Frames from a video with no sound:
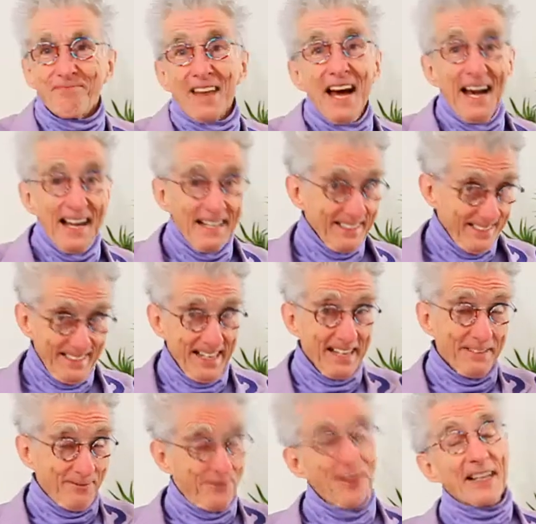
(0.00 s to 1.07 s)
Uh,
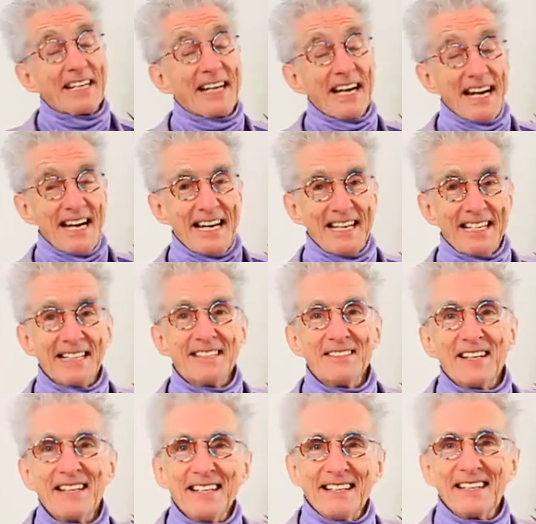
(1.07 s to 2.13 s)
uh, fun guy,
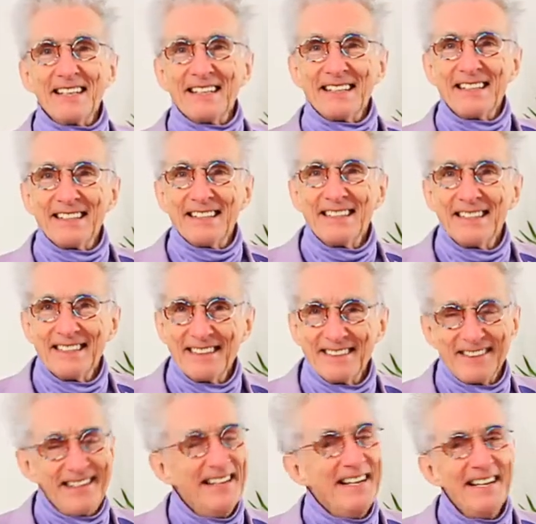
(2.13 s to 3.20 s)

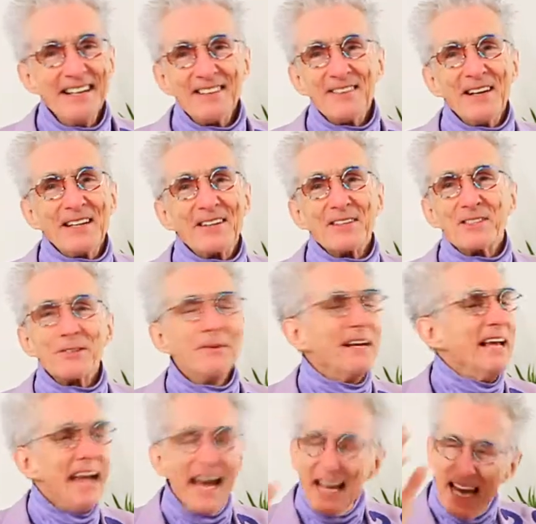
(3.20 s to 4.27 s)
huh? Right? There's so
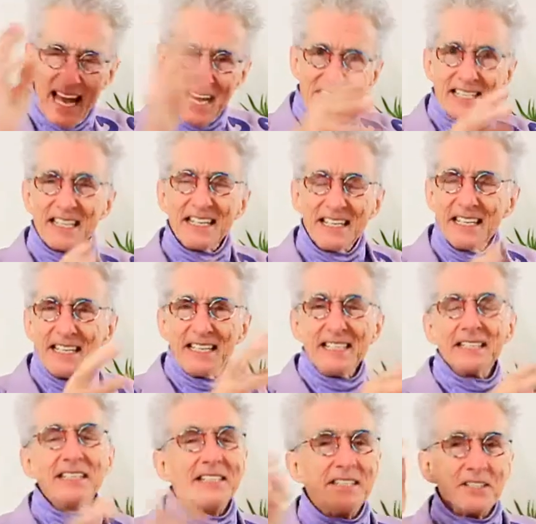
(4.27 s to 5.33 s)
much. And actually, he,
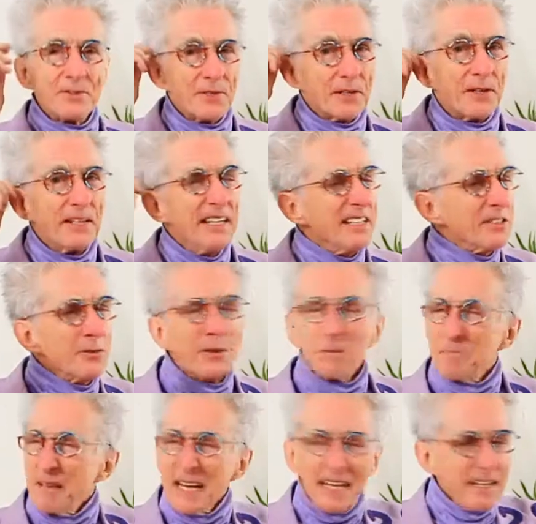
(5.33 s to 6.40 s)
he's in Israel. In
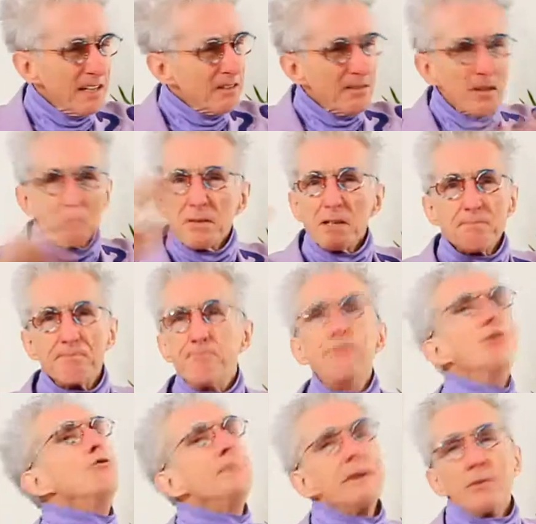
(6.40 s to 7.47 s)
Israel, man, they're they're really
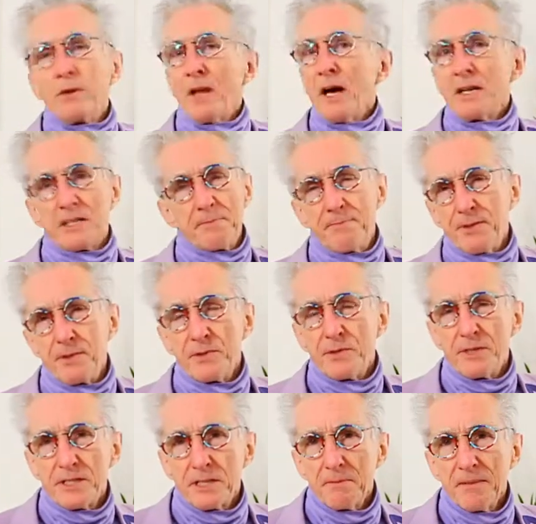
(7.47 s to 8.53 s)
booming with
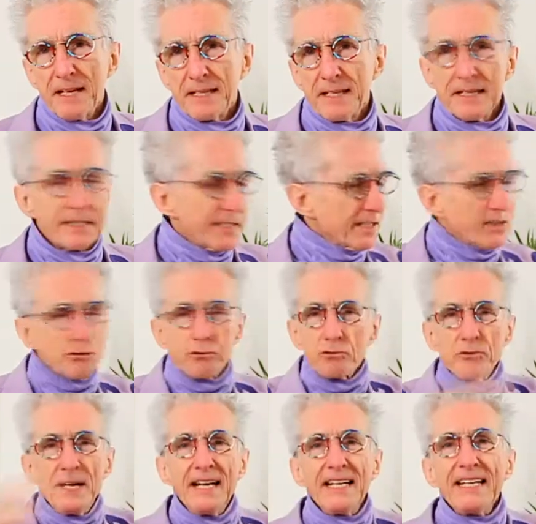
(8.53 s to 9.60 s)
entrepreneurism like this, and
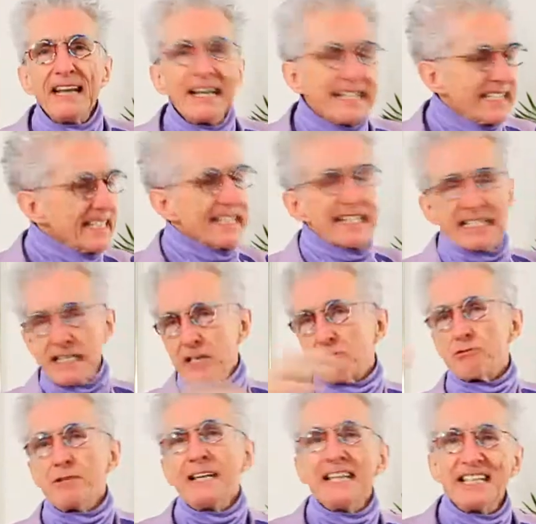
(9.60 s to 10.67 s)
creating ideas and
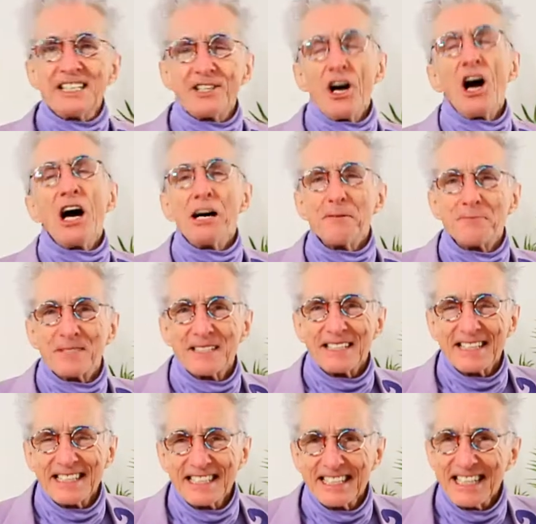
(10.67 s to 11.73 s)
creating jobs
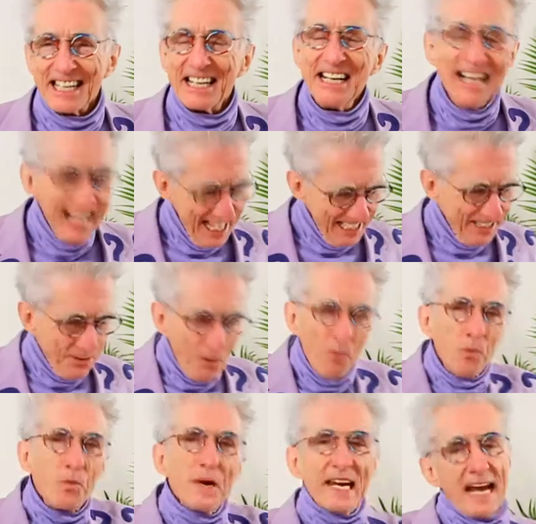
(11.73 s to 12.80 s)
and things like that. And that's
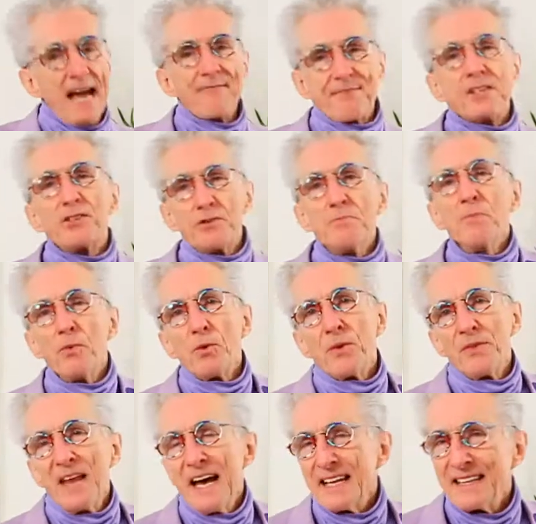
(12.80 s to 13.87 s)
what we have to do more
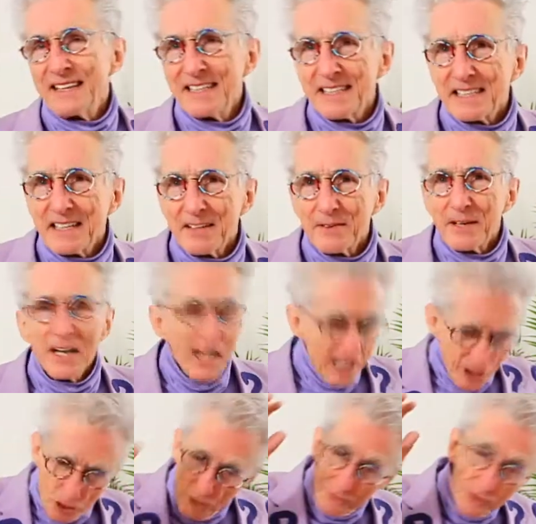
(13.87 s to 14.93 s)
of that in this country.
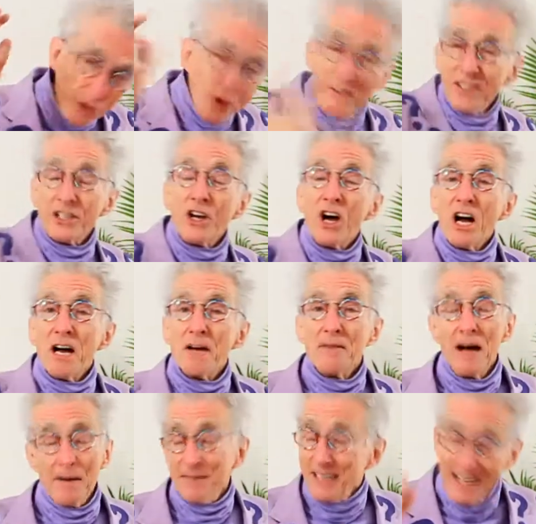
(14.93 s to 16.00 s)
So if you have a job,
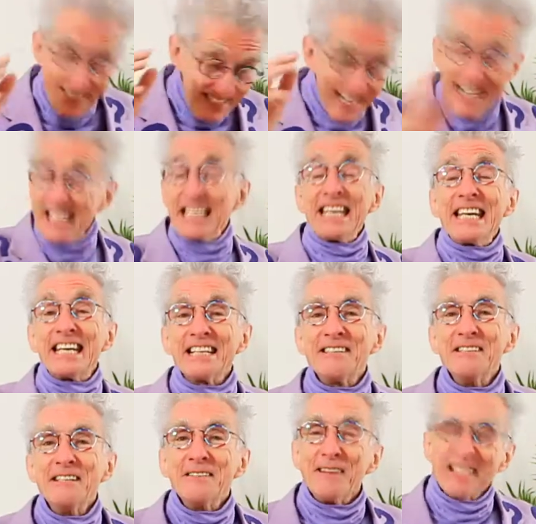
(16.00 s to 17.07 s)
I mean, an
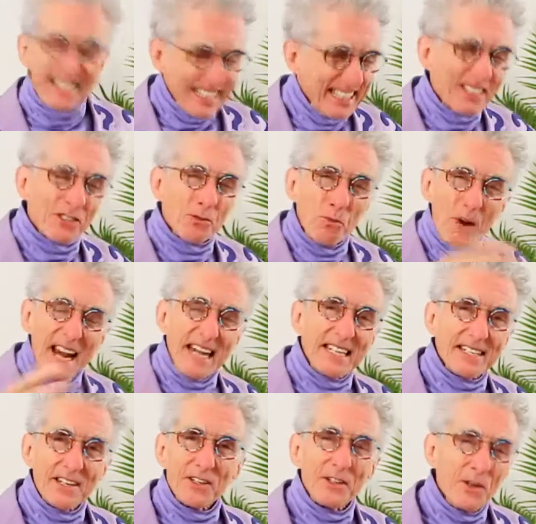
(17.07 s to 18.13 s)
idea, and see, there's ways
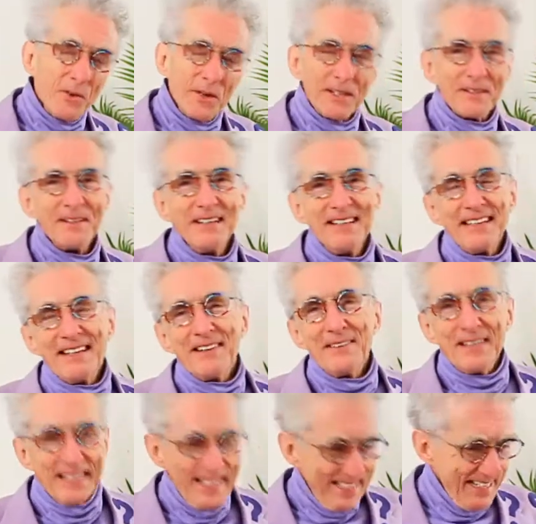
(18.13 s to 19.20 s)
to do it. You know,
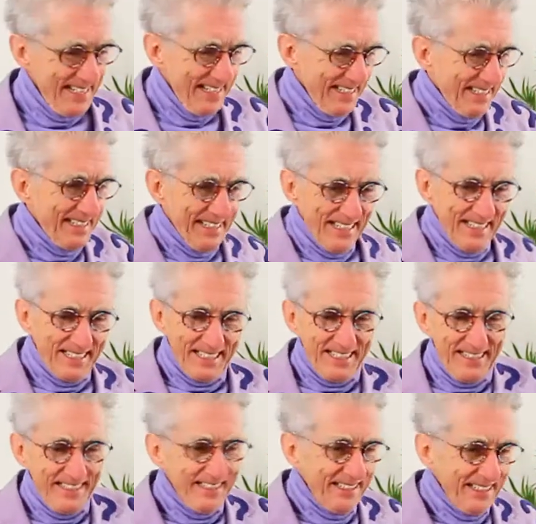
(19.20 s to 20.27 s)
and, and
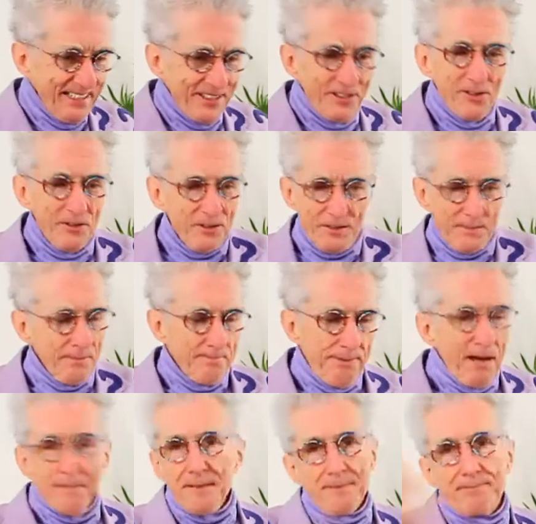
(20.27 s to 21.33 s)
see, he, he used
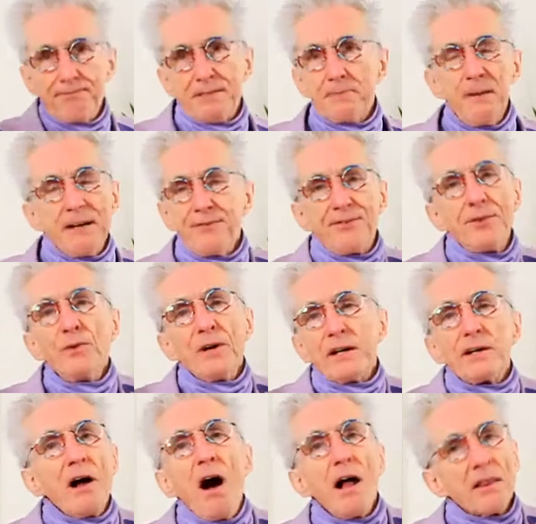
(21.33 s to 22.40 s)
probably spent a few
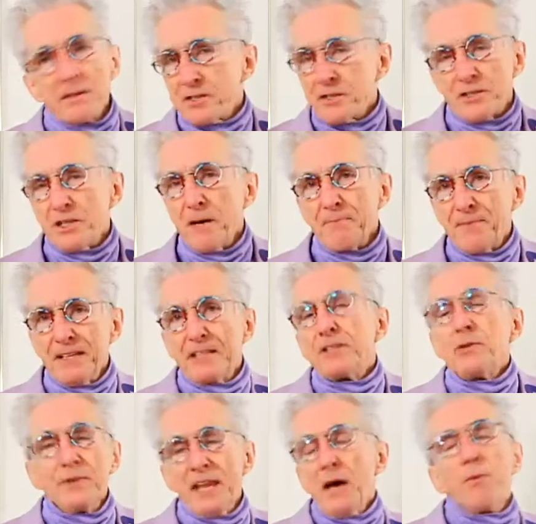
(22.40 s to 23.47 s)
hundred dollars or something
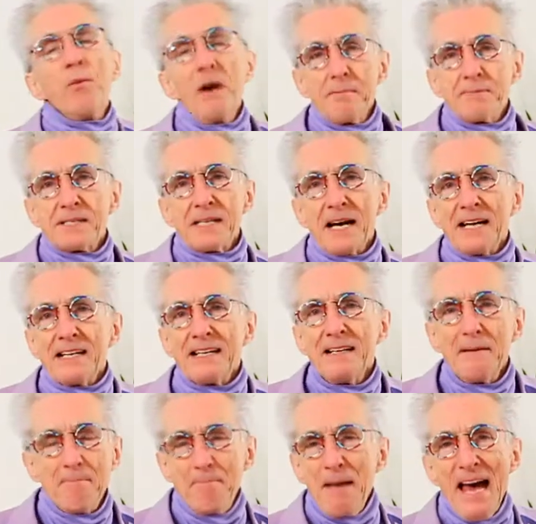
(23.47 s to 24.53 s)
doing that website
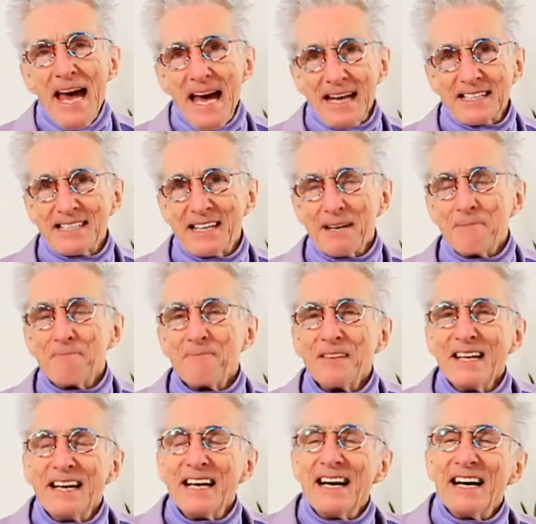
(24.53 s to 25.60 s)
max, you know,
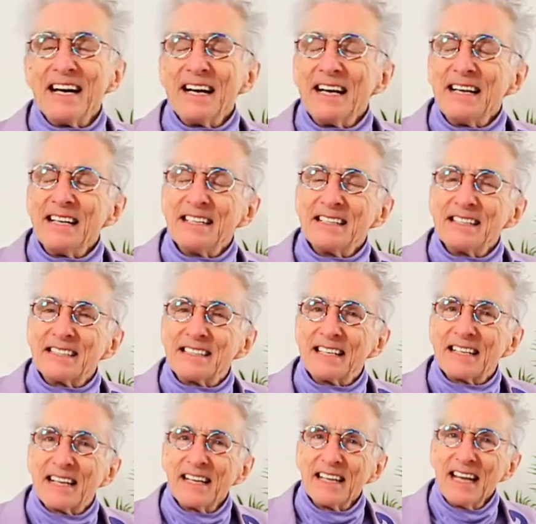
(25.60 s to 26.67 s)
uh, to
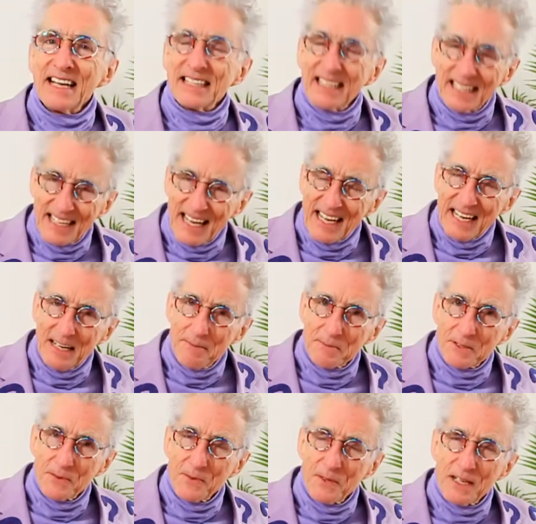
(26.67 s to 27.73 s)
collect the
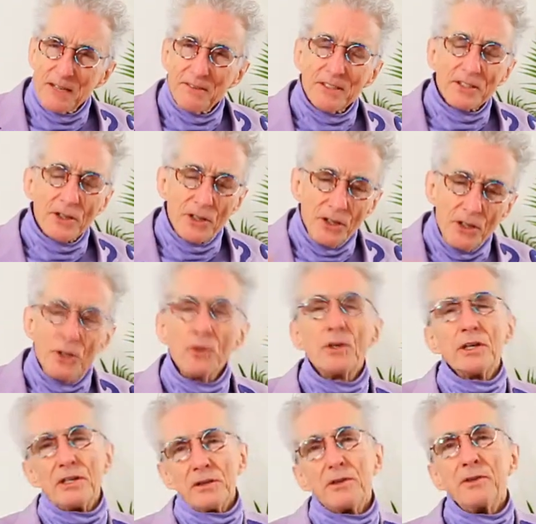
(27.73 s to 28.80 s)
names or whatever. So you
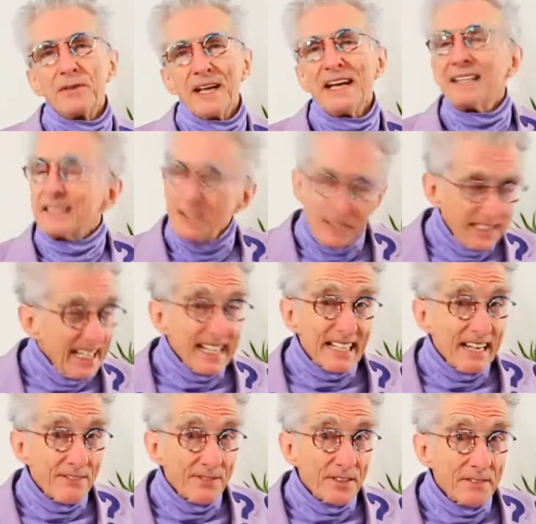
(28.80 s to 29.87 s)
could learn that. It's going to take
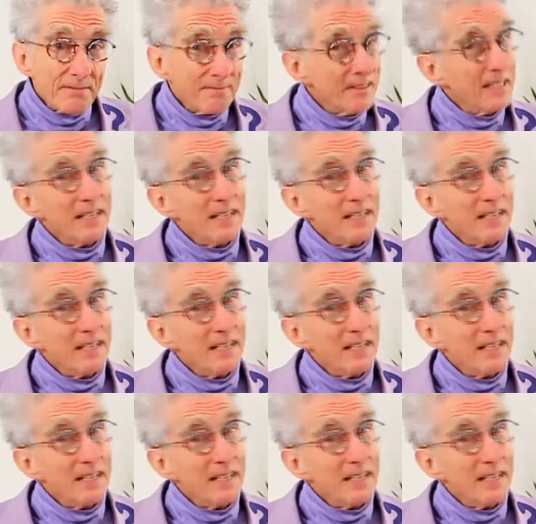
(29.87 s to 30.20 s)
effort.